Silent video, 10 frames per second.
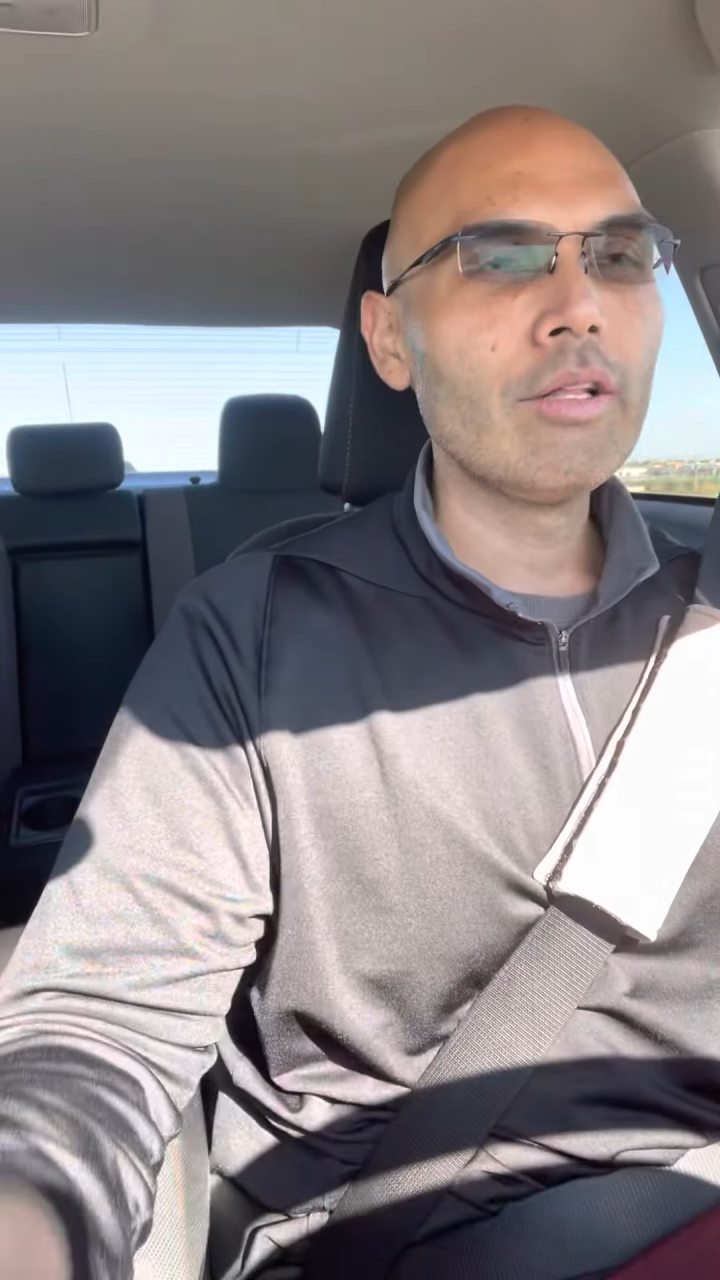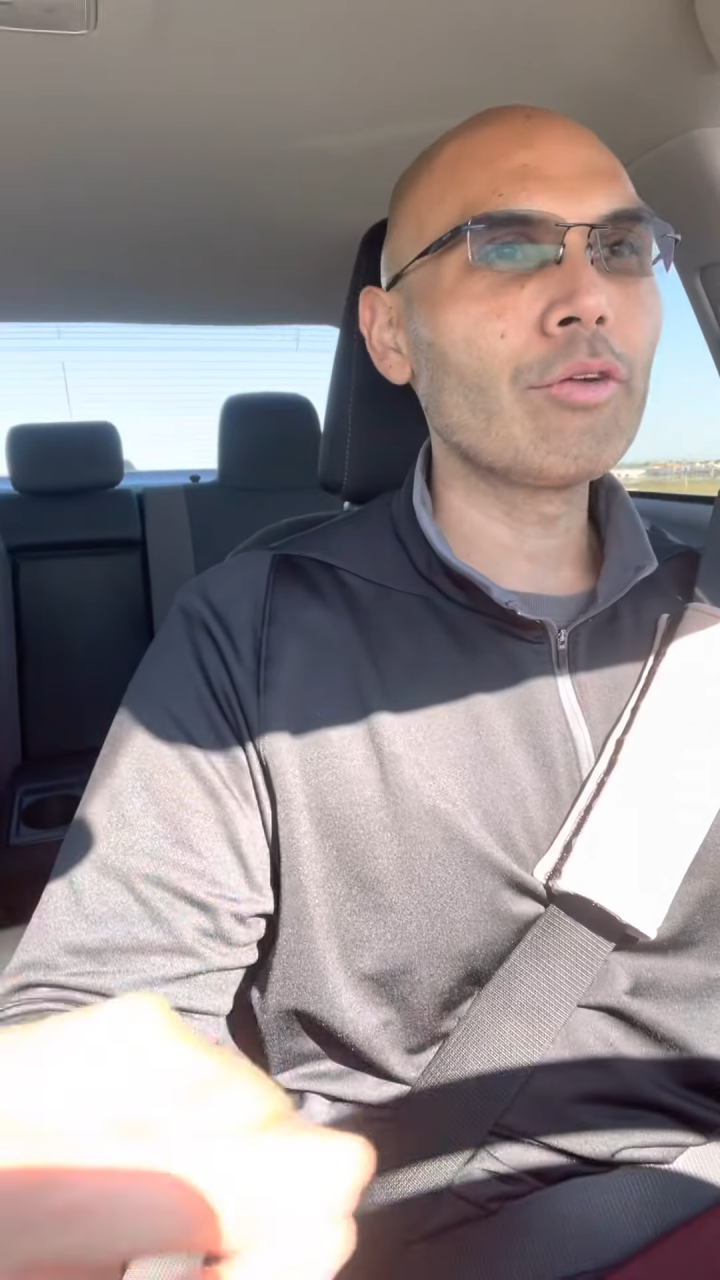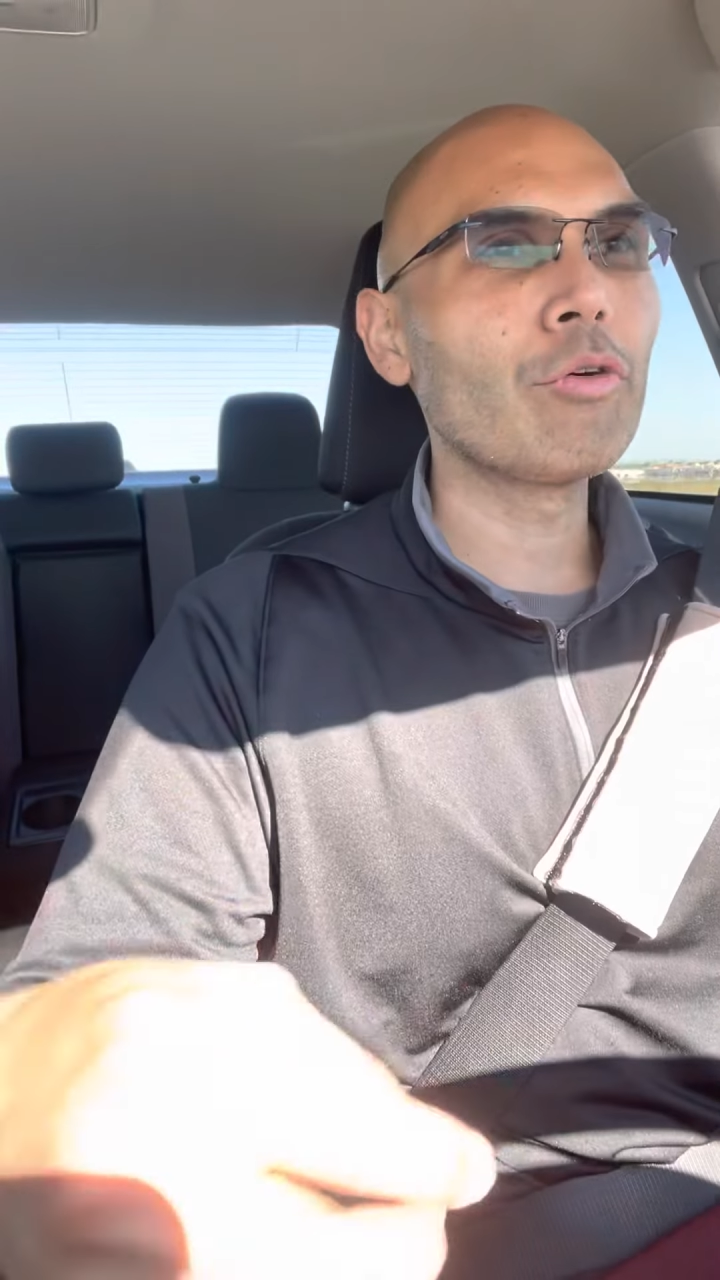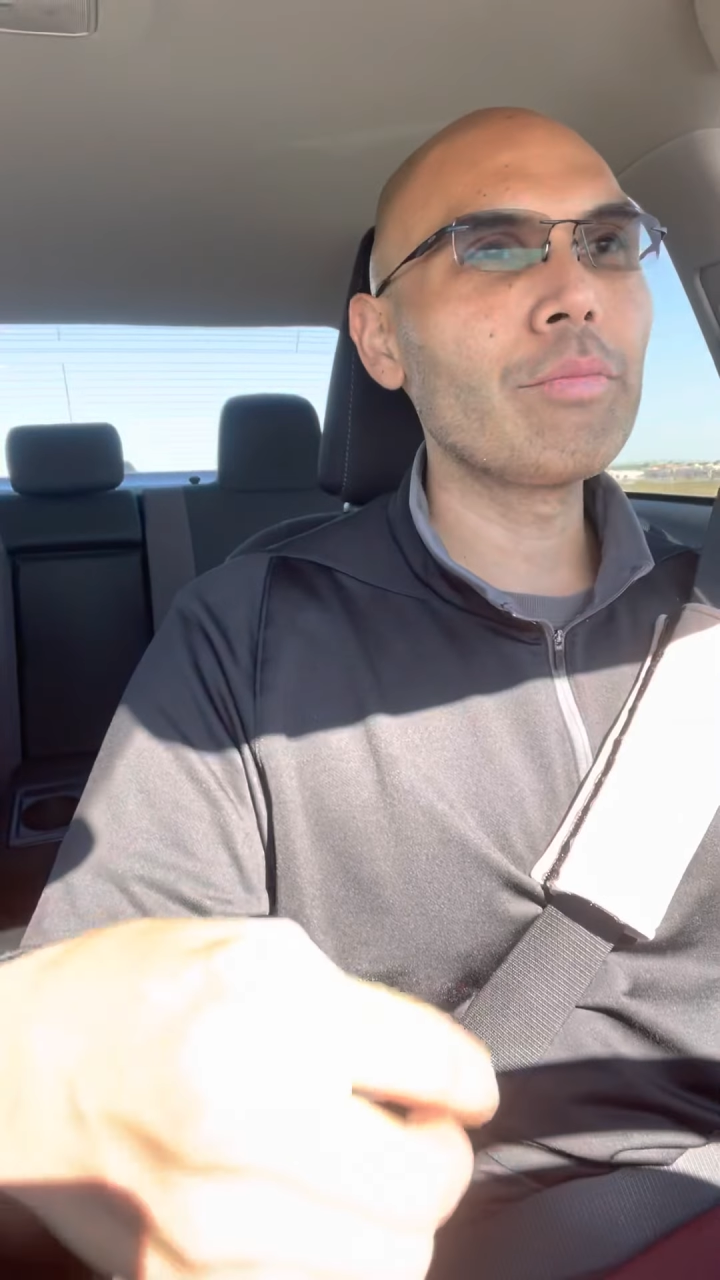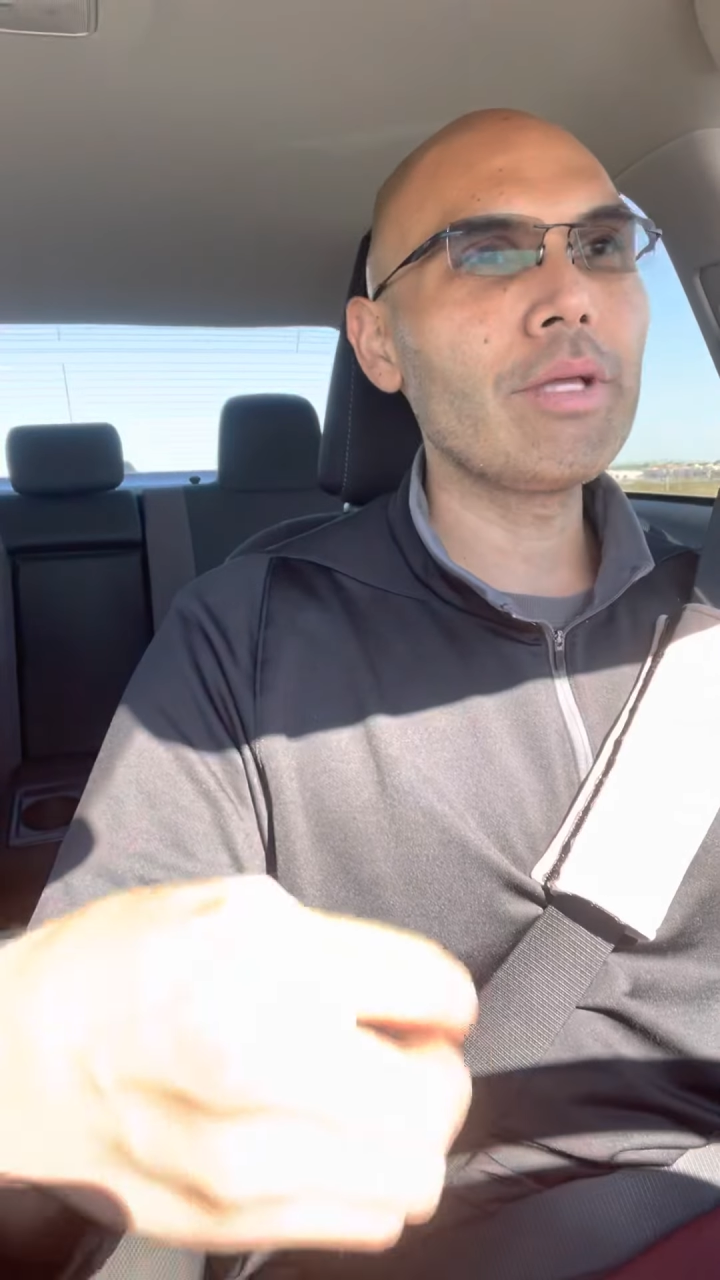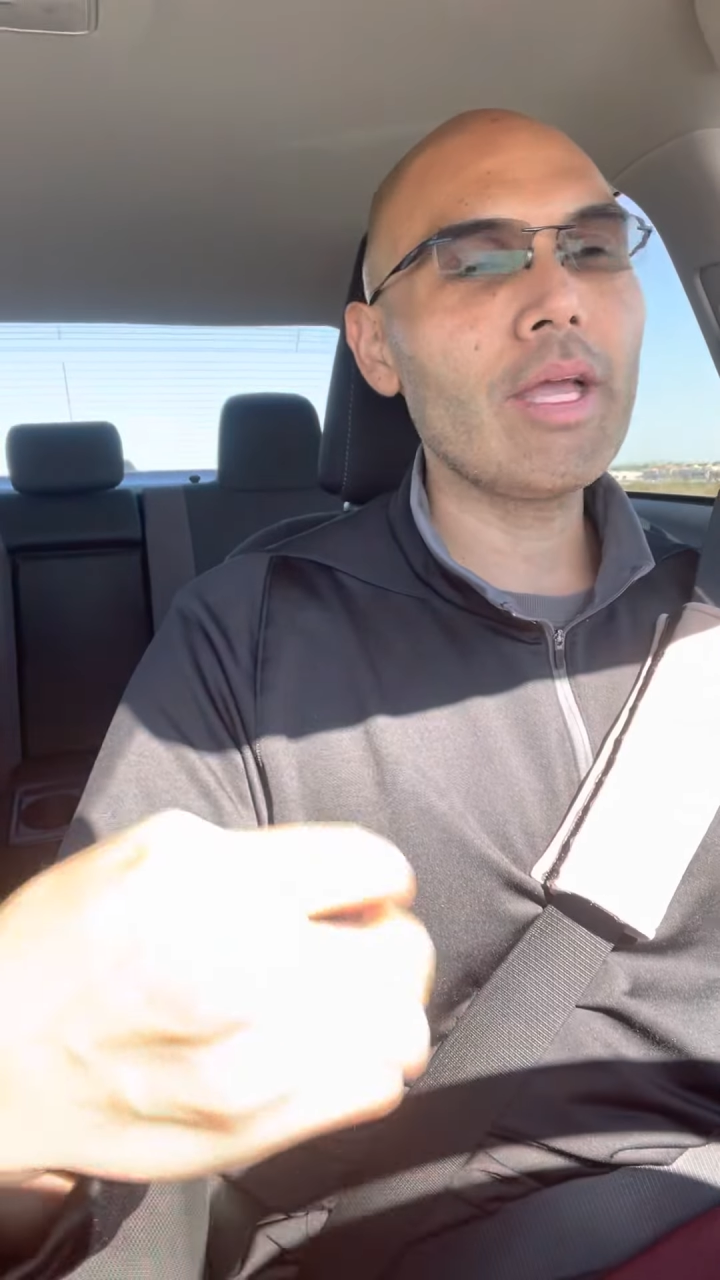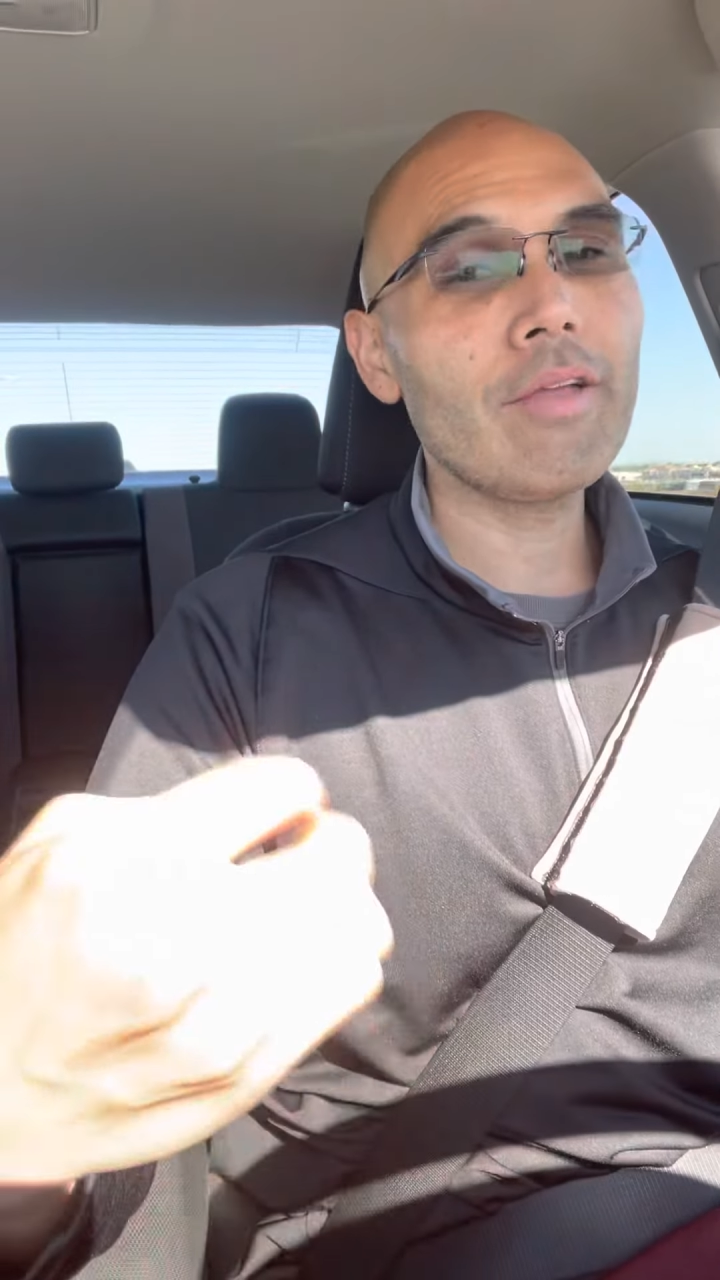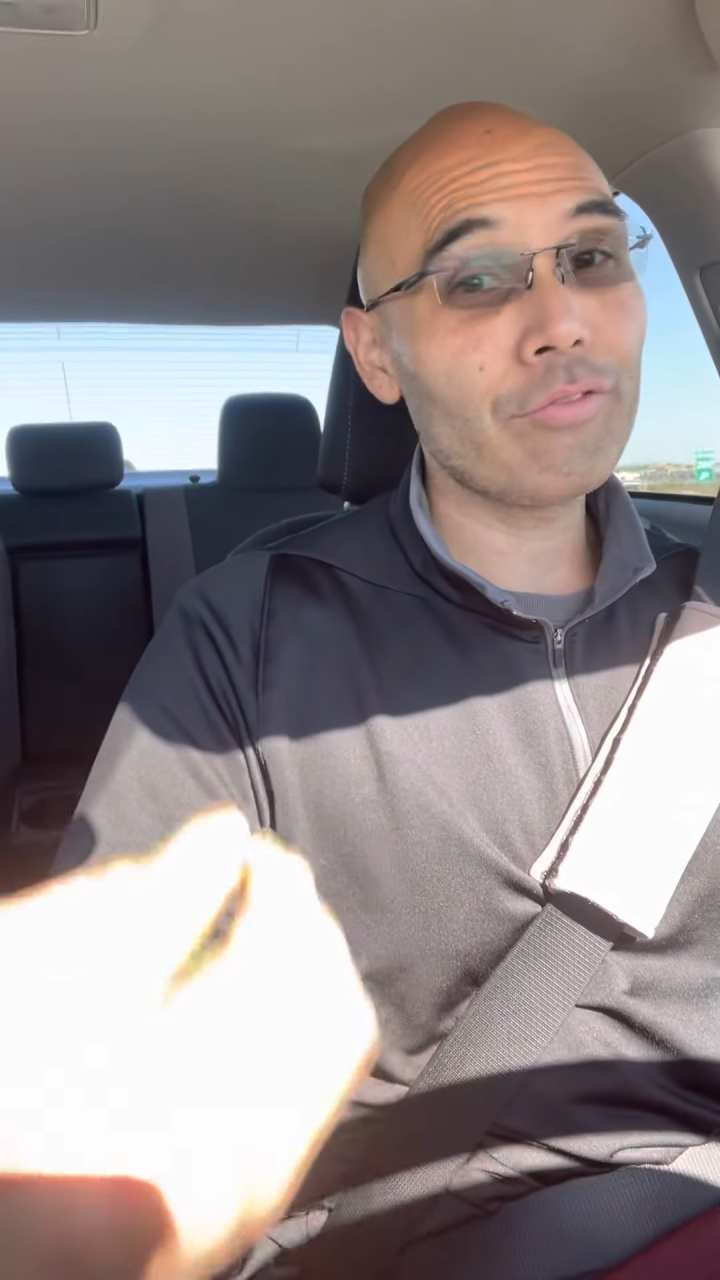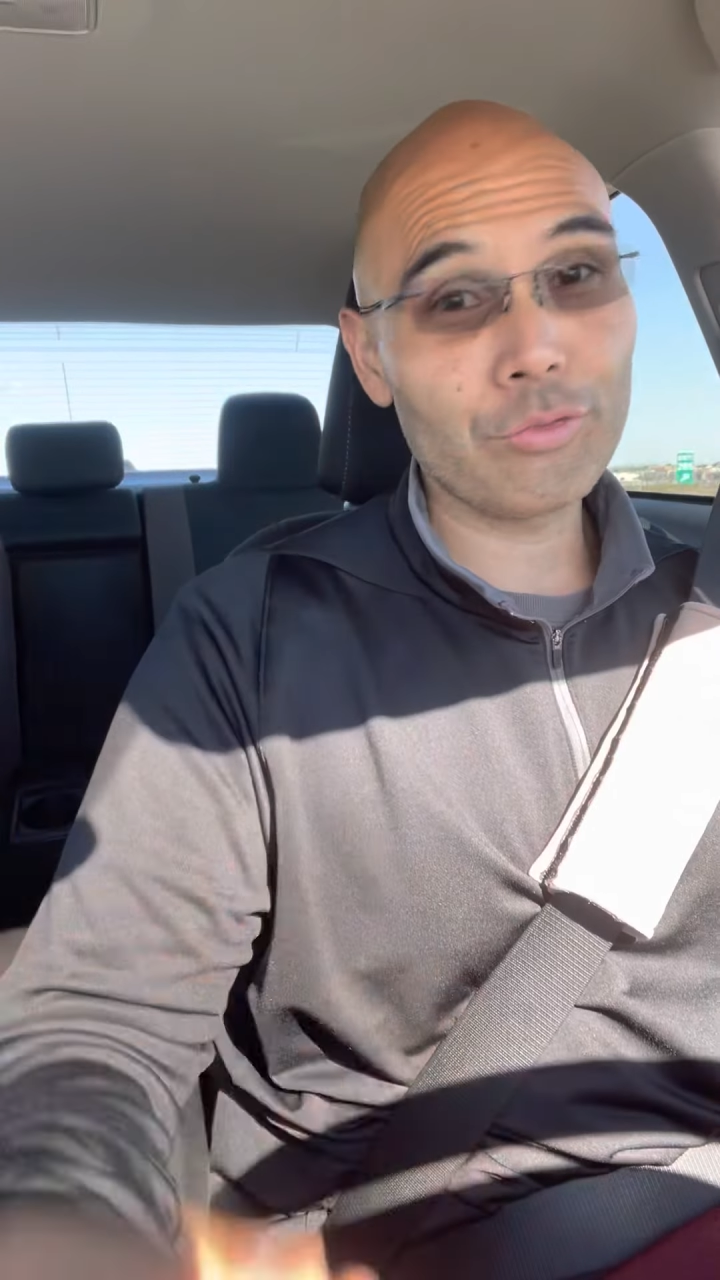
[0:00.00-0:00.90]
There will be a